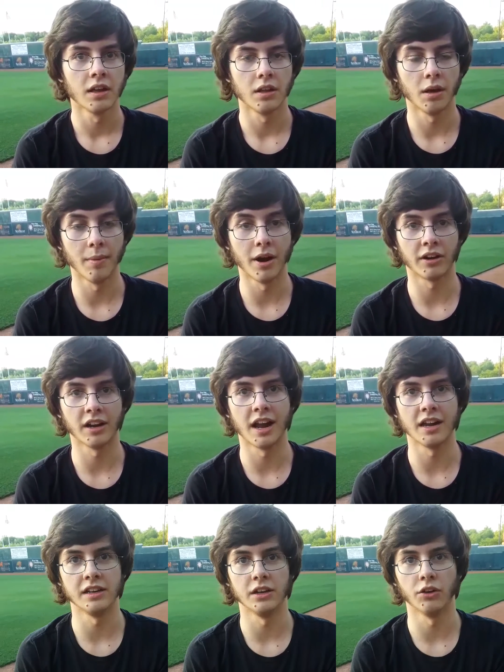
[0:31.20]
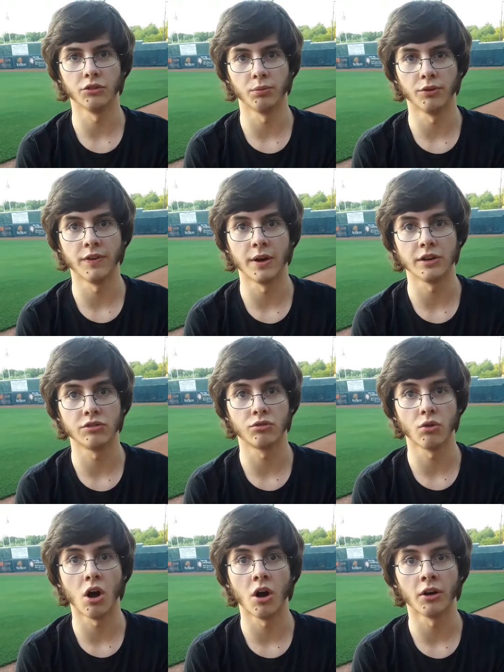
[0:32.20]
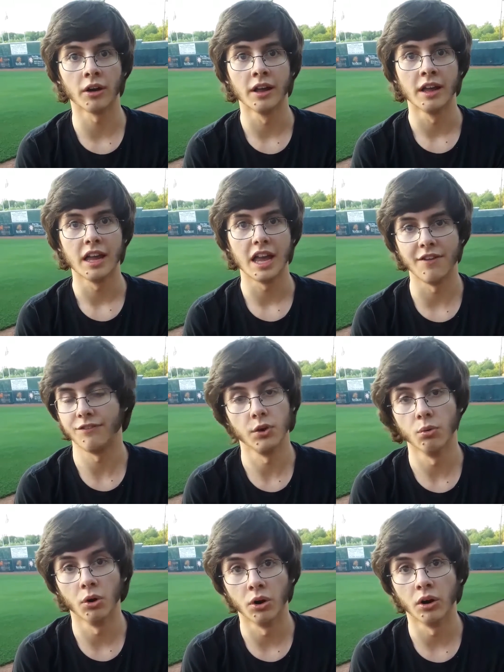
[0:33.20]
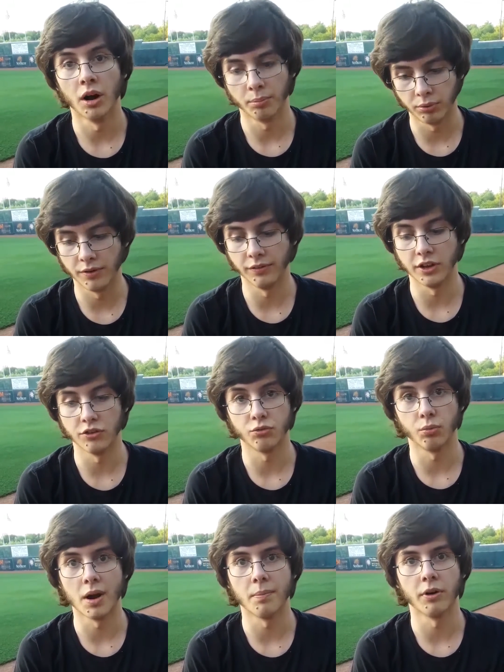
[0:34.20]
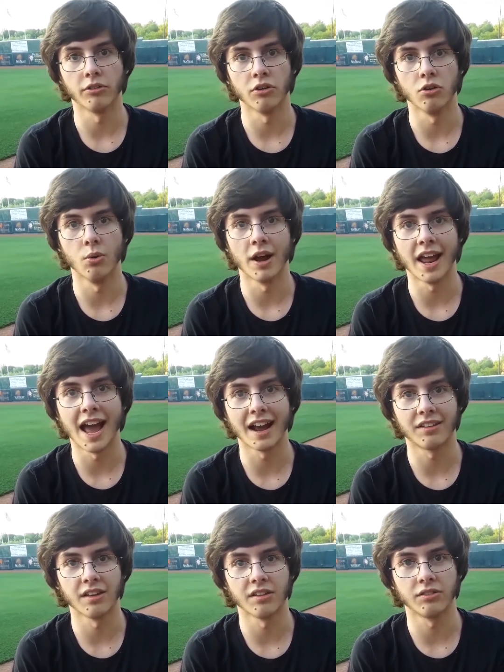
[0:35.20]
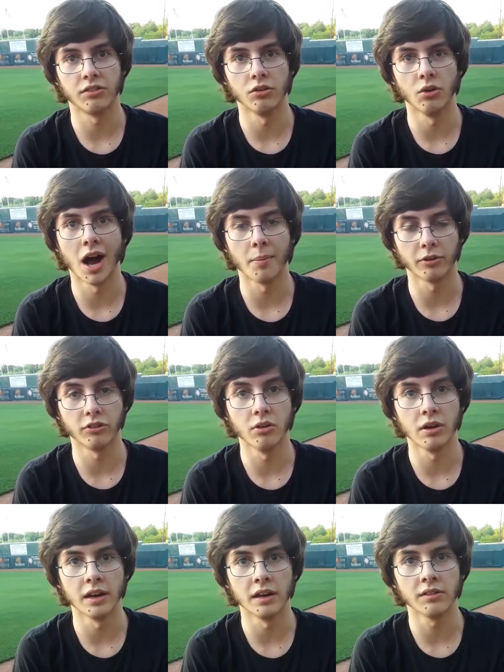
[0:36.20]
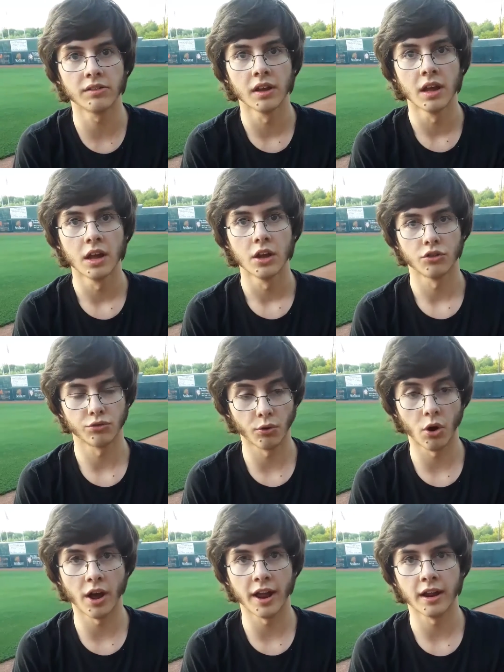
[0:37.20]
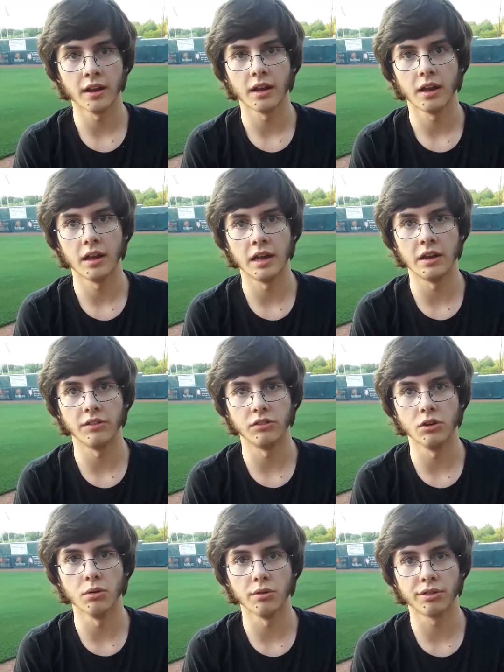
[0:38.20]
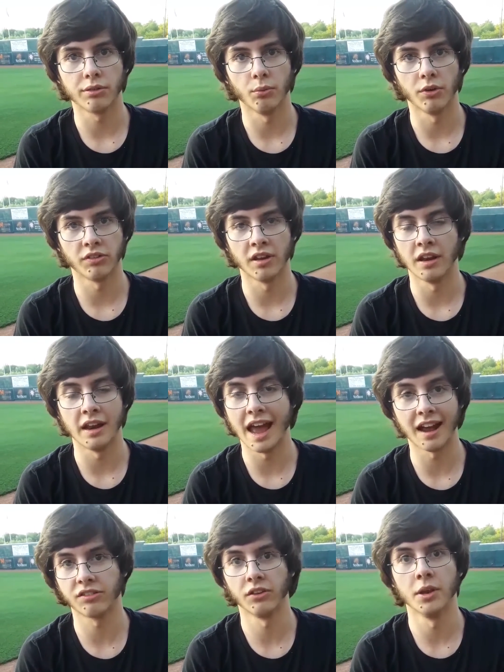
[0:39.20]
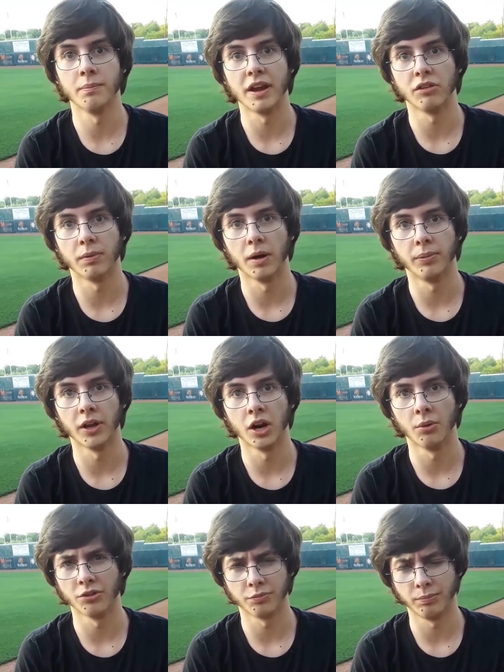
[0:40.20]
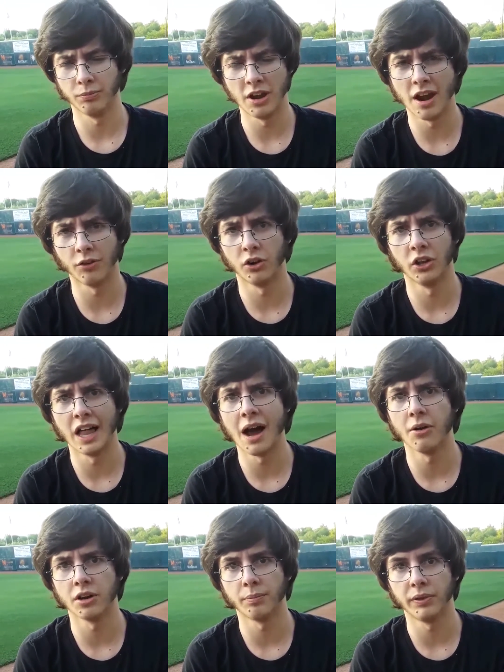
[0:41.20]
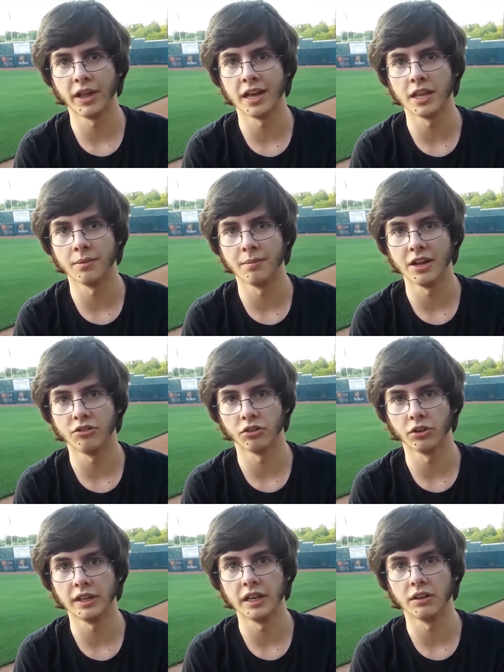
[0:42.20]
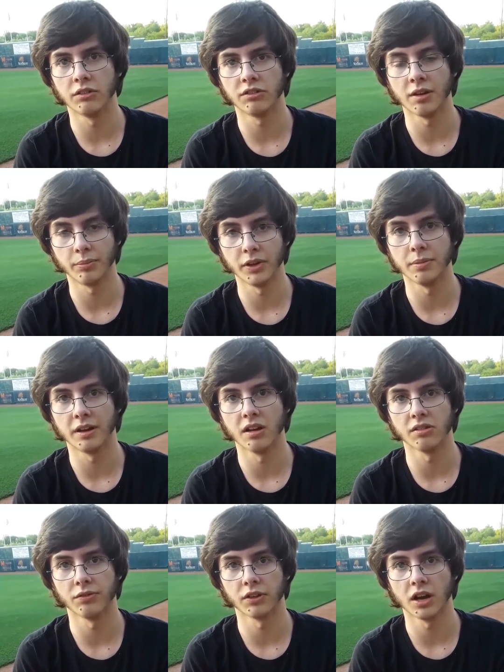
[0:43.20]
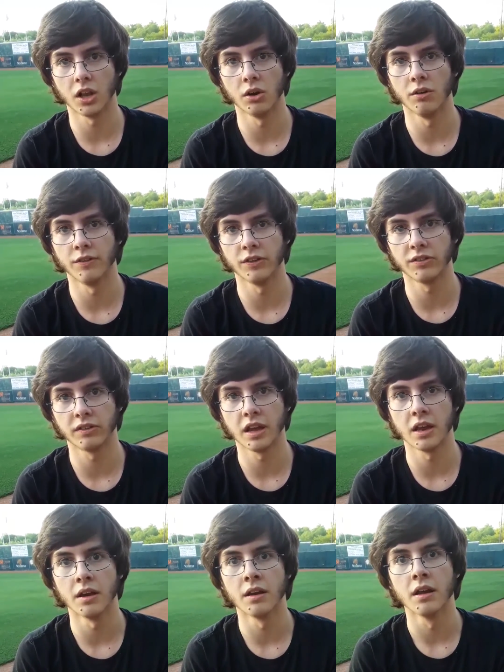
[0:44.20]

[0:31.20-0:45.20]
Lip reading: American ideals were very strong if you were a privileged white person who had access to opportunities. Troy, in his youth, was an excellent baseball player, was never allowed to play in the major leagues simply because of the color of his skin.